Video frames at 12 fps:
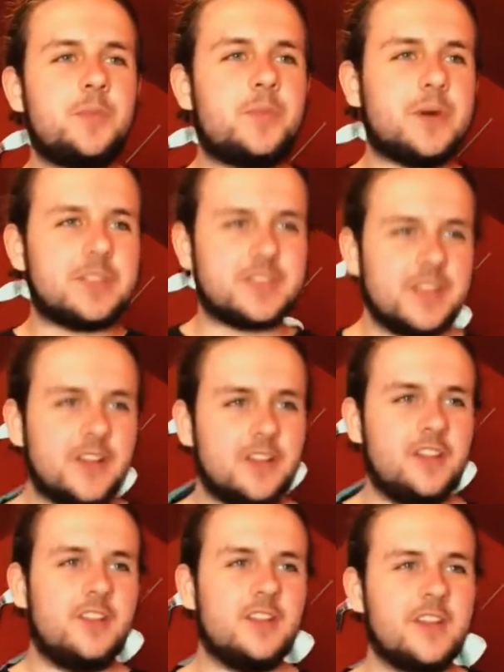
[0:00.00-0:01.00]
but still,
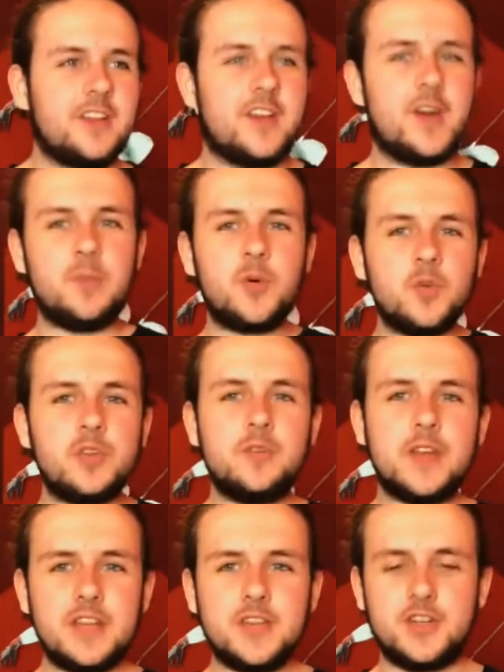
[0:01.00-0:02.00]
like, a
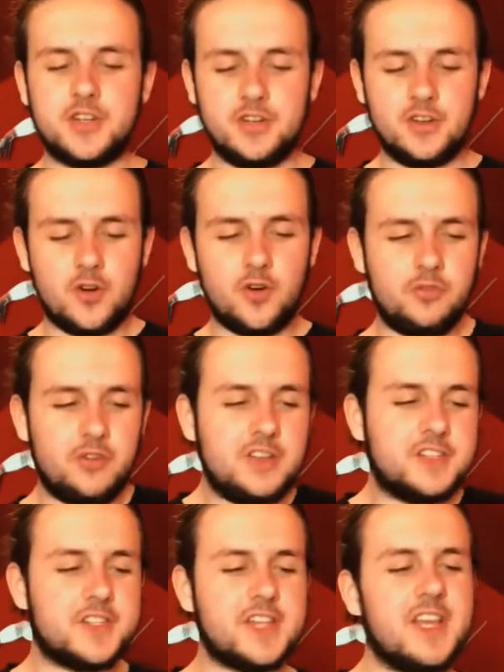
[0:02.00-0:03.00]
motivation of
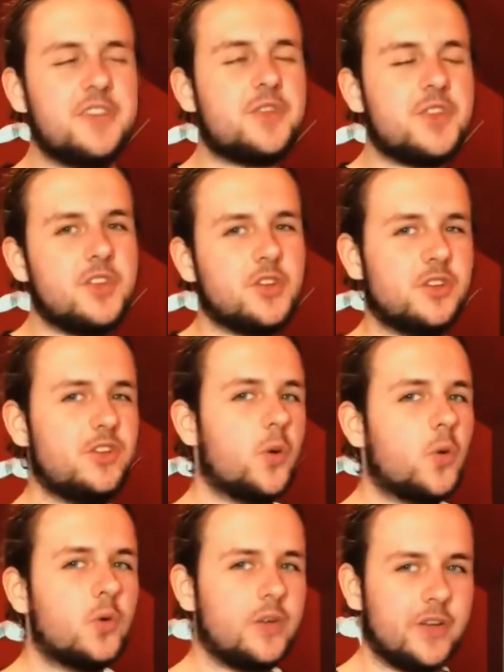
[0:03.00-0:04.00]
saving your
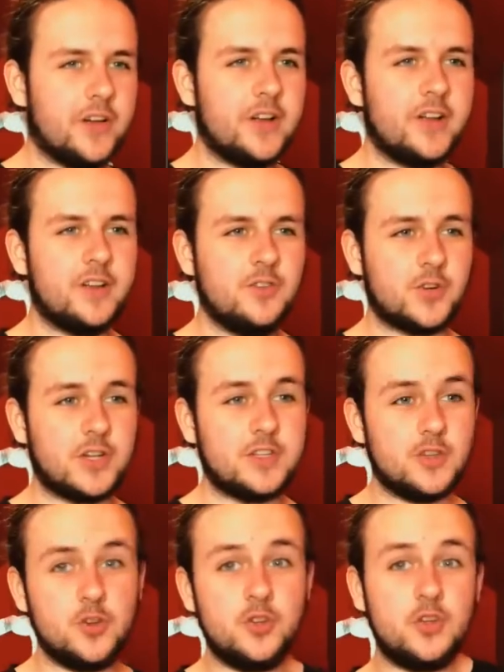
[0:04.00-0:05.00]
daughter, right?
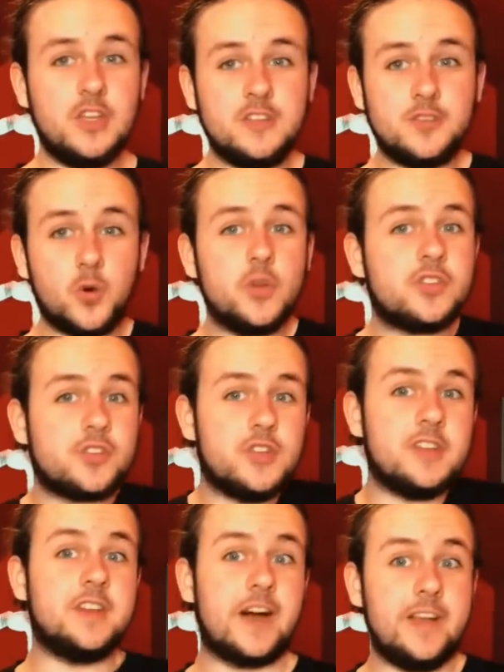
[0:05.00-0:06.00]
His daughter's
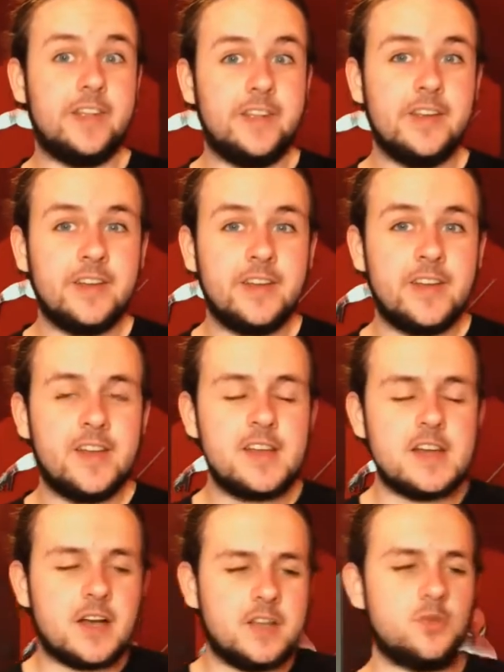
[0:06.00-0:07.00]
gonna die
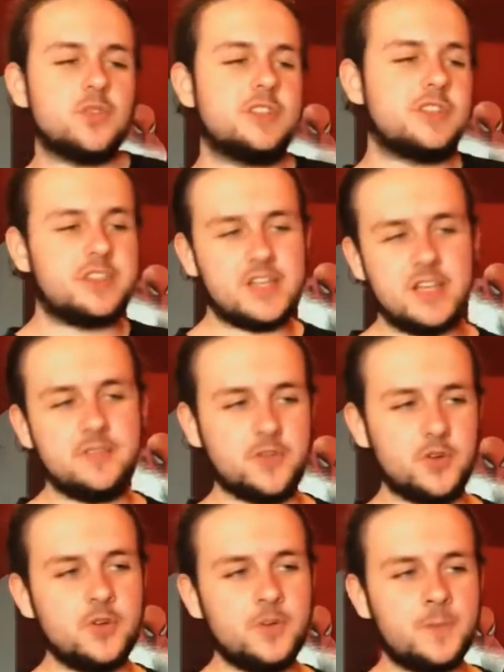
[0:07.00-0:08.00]
and he wants to save
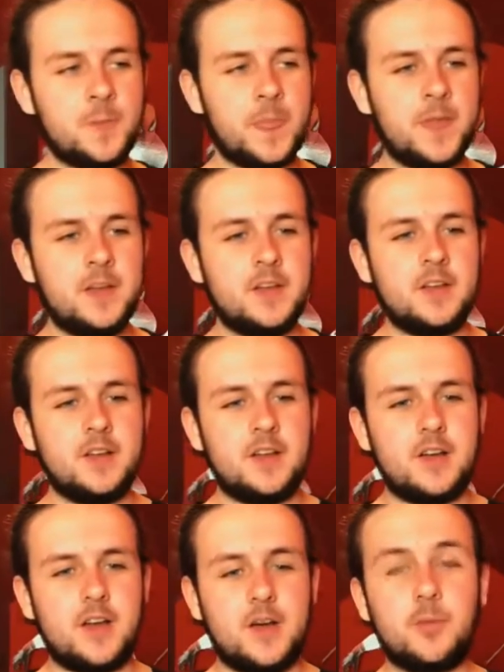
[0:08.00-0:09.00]
her.
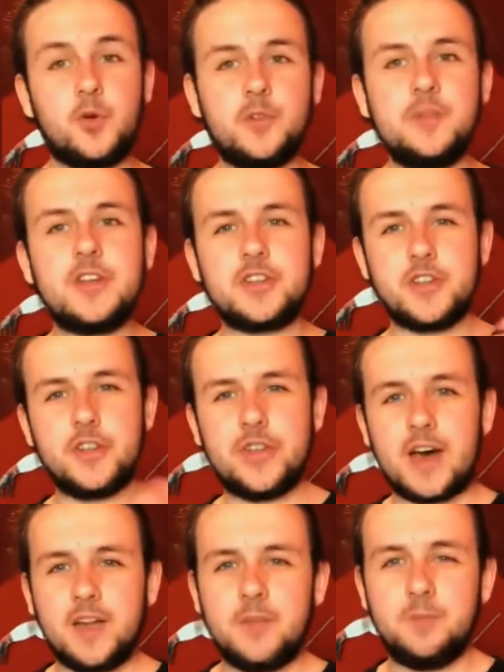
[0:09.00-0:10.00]
A motivation
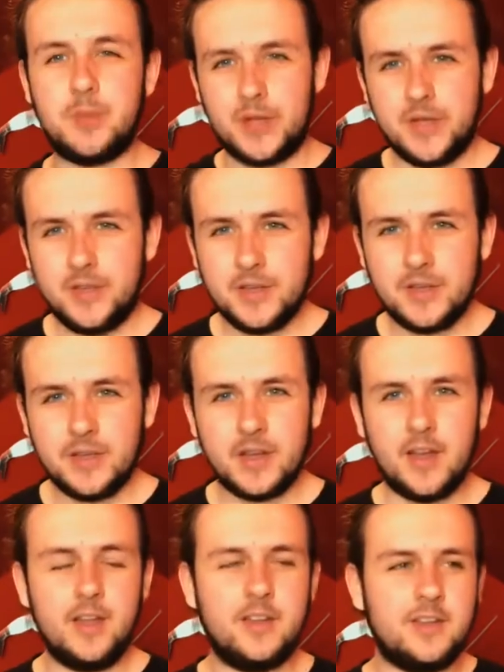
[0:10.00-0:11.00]
that big,
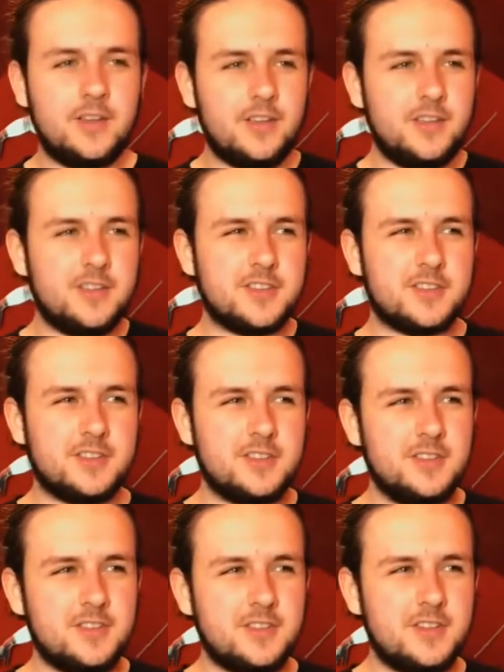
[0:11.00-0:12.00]
and he just
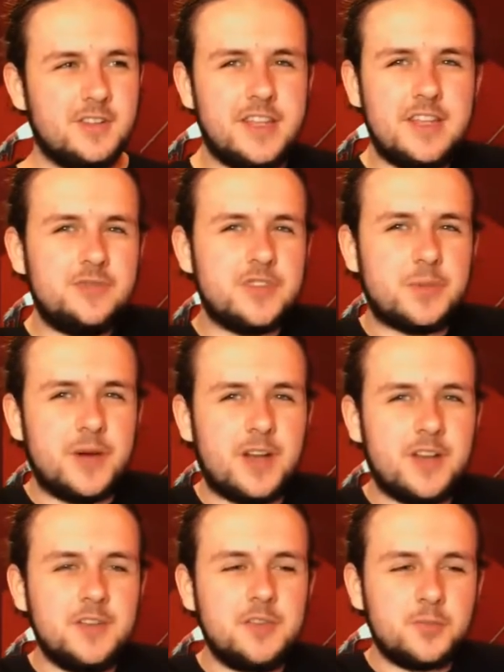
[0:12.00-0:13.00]
leaves it
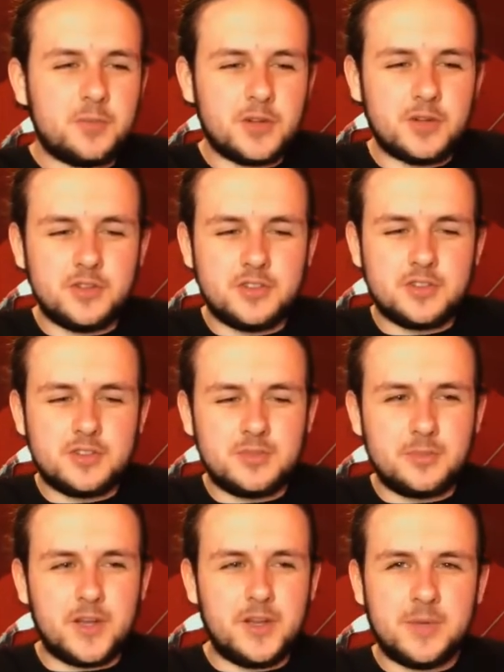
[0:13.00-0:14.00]
behind because
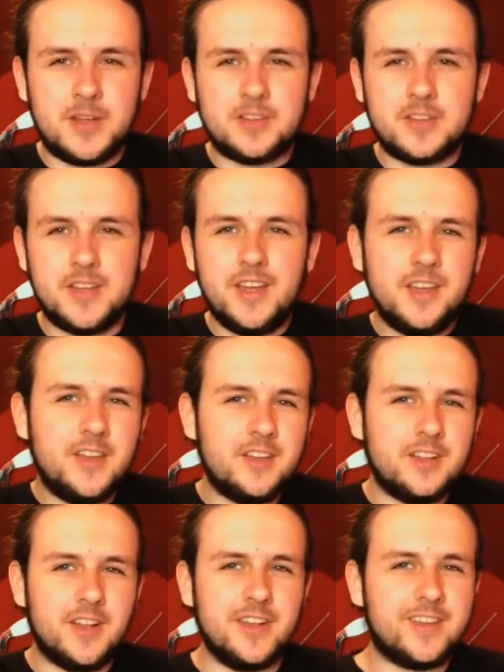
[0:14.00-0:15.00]
Spider-Man's a dick.
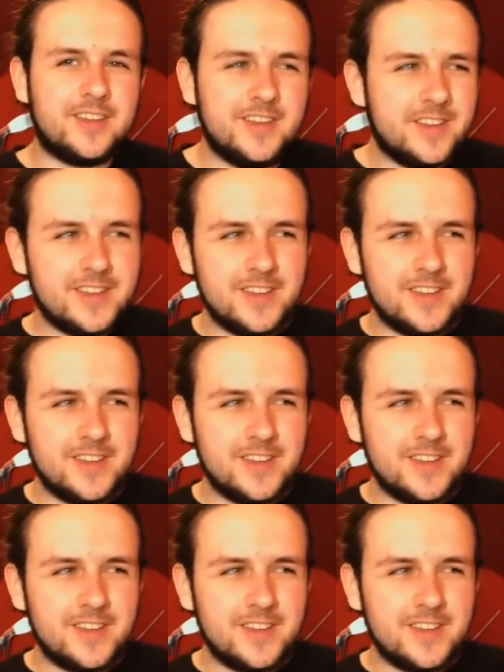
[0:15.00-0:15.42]
Like,